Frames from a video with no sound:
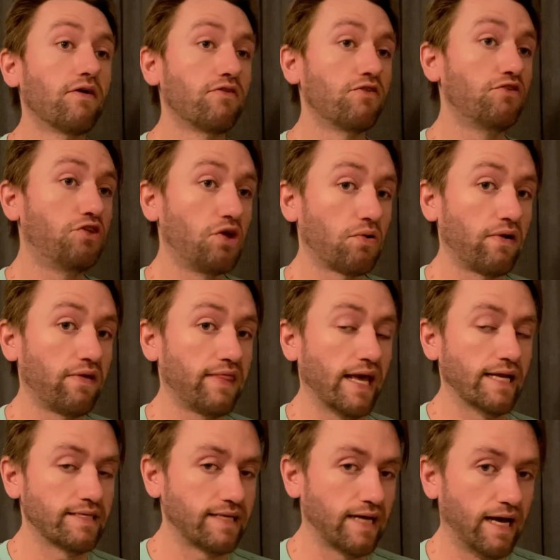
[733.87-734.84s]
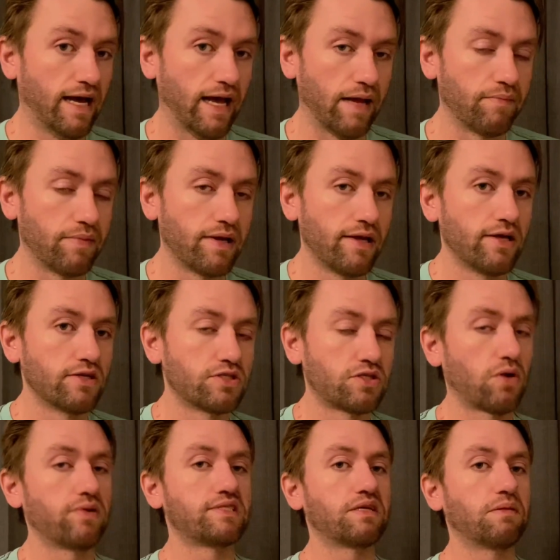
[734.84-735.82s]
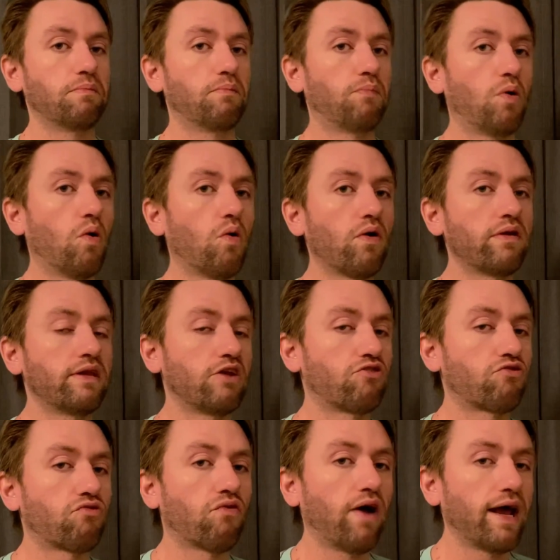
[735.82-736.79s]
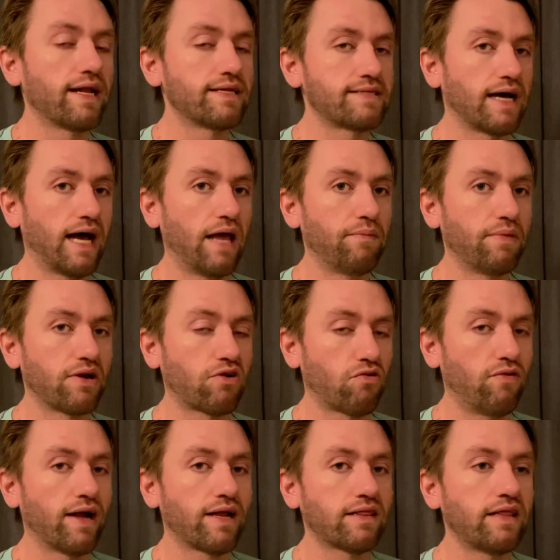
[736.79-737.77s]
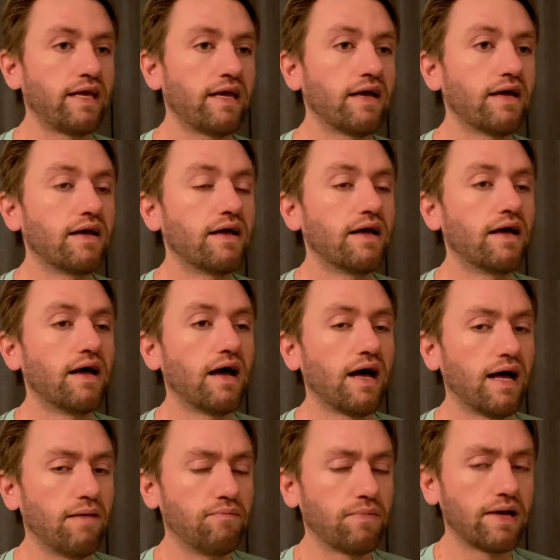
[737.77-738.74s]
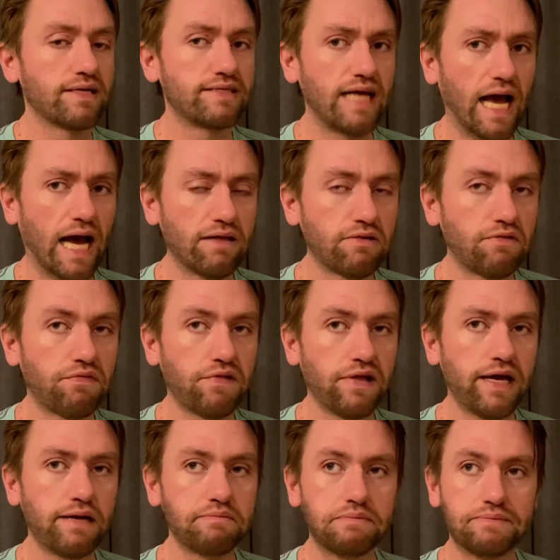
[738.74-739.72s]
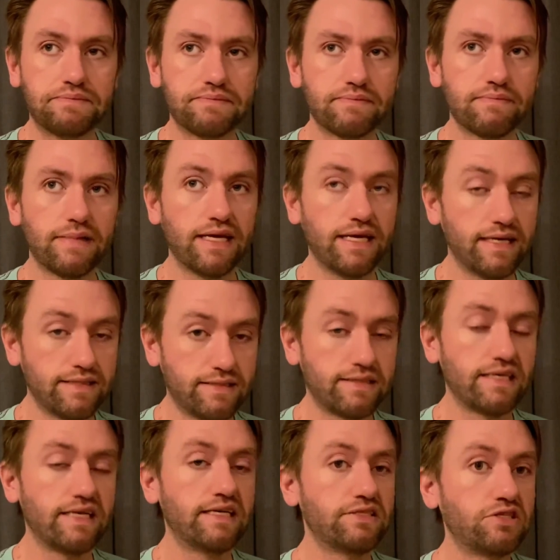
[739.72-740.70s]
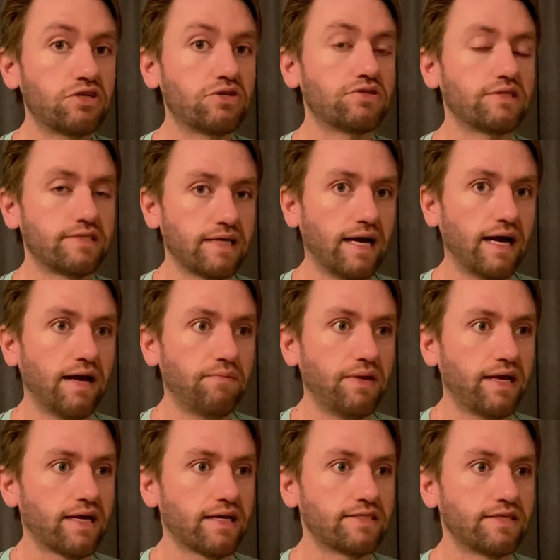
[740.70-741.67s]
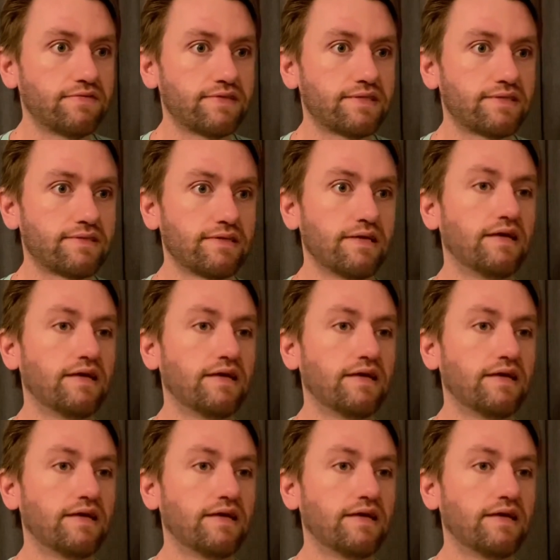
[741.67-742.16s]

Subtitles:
during that time. So it's important to try to time it correctly. Talonflame is easier to time because it